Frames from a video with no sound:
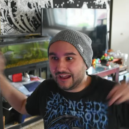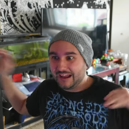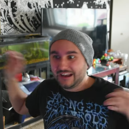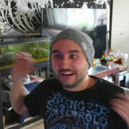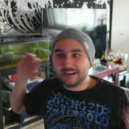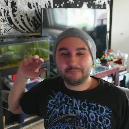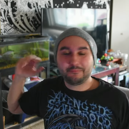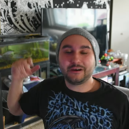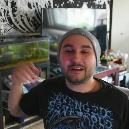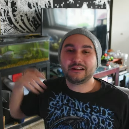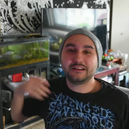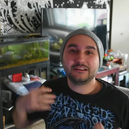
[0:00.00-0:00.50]

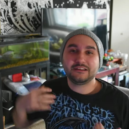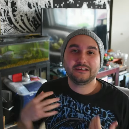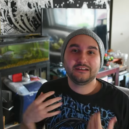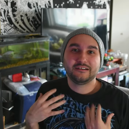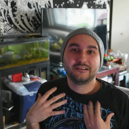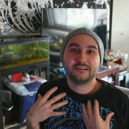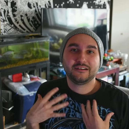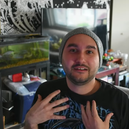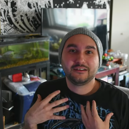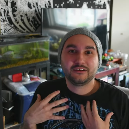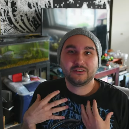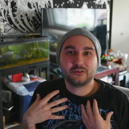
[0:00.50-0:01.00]
Anybody
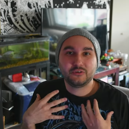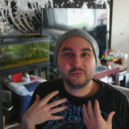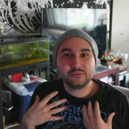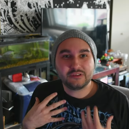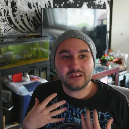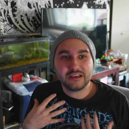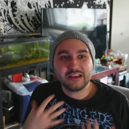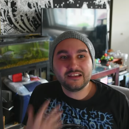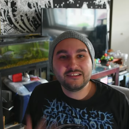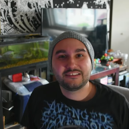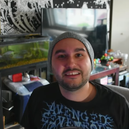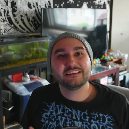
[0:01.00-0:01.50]
who
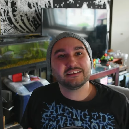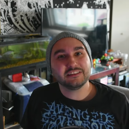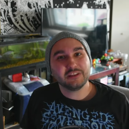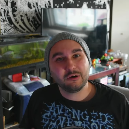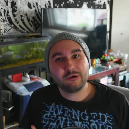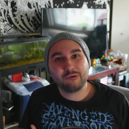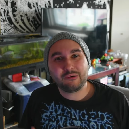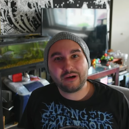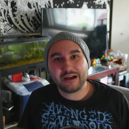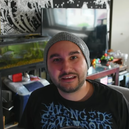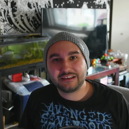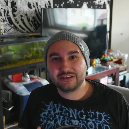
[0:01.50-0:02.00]
isn't
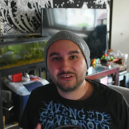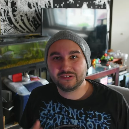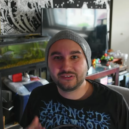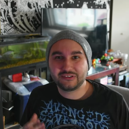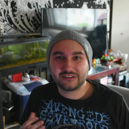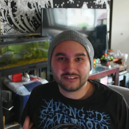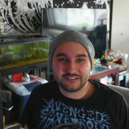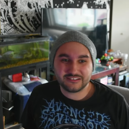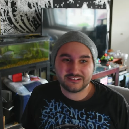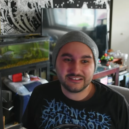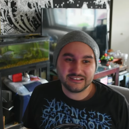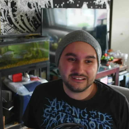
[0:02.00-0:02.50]
low I Q
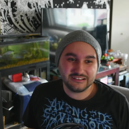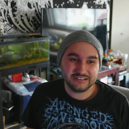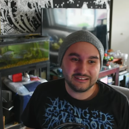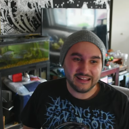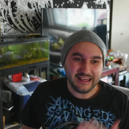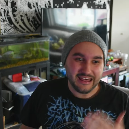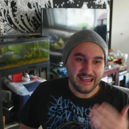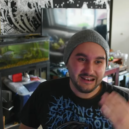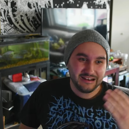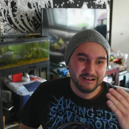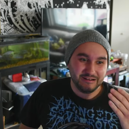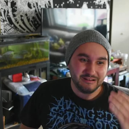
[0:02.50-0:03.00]
could see
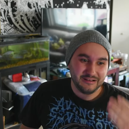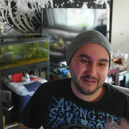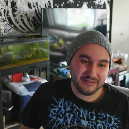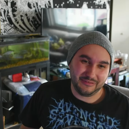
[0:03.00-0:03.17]
that